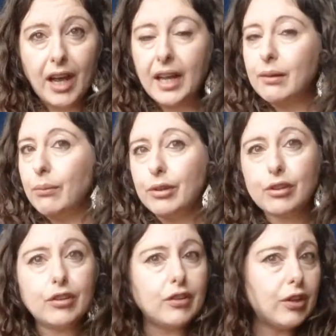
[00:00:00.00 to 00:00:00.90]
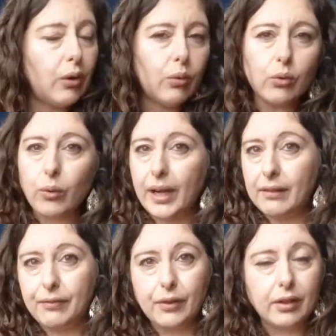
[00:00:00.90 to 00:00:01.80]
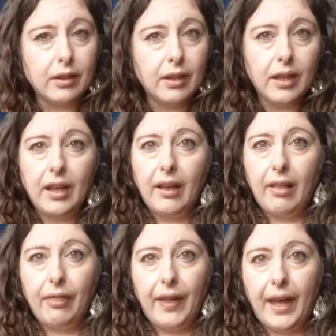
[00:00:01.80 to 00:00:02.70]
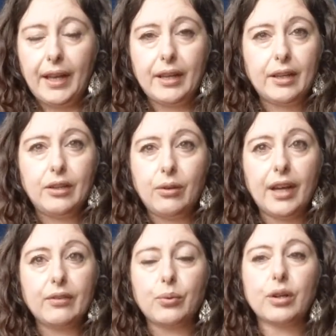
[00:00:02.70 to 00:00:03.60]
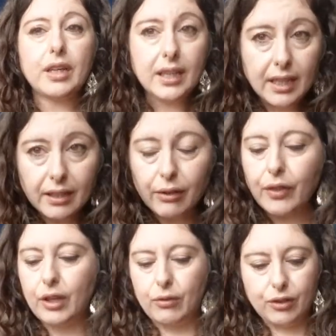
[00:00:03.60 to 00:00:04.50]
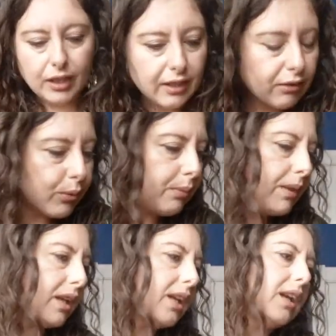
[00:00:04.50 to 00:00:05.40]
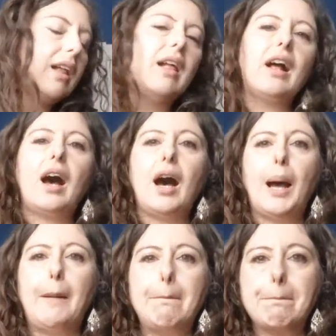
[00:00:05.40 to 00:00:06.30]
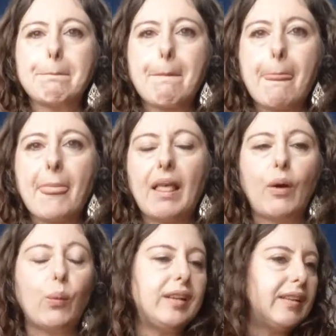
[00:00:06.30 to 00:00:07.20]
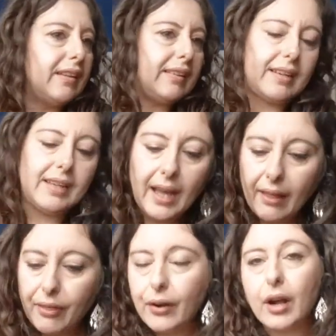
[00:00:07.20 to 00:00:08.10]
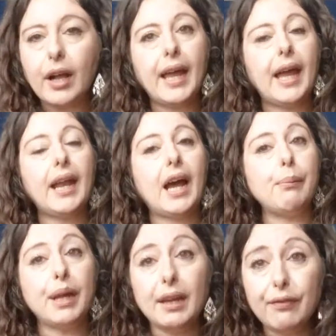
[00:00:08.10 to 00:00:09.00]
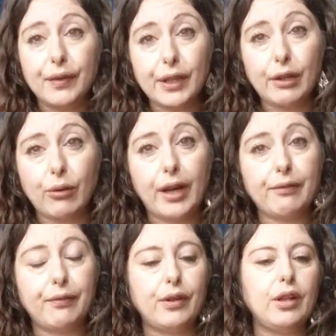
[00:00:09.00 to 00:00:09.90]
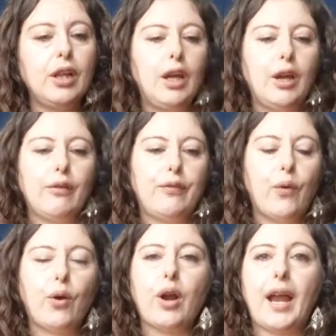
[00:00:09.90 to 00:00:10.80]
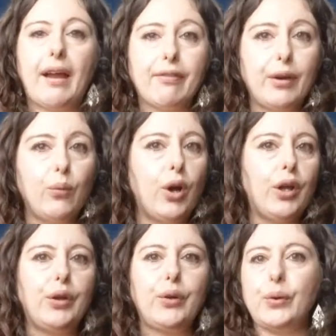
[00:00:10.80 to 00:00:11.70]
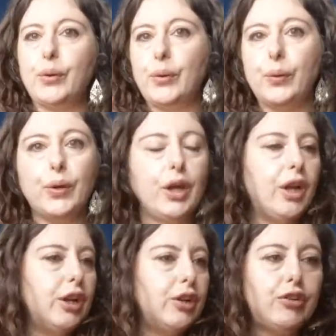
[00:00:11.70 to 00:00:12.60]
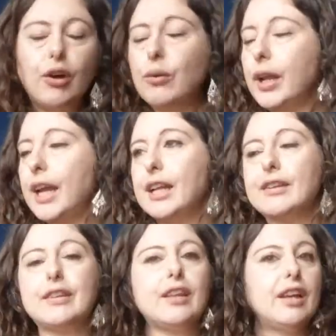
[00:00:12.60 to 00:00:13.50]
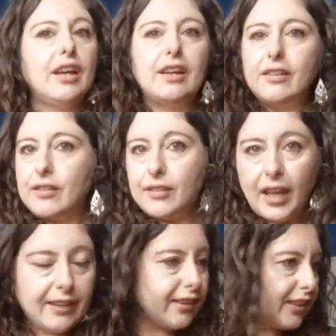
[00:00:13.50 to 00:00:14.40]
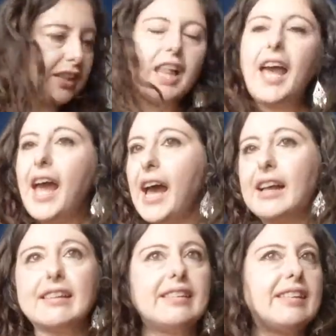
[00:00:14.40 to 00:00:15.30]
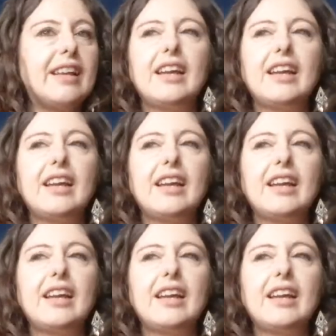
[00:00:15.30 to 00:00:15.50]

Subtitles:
I am so grateful that you guys were here, that you did this with me, that we did this together. Again, I'm infinitely grateful for everyone who donates, takes a class,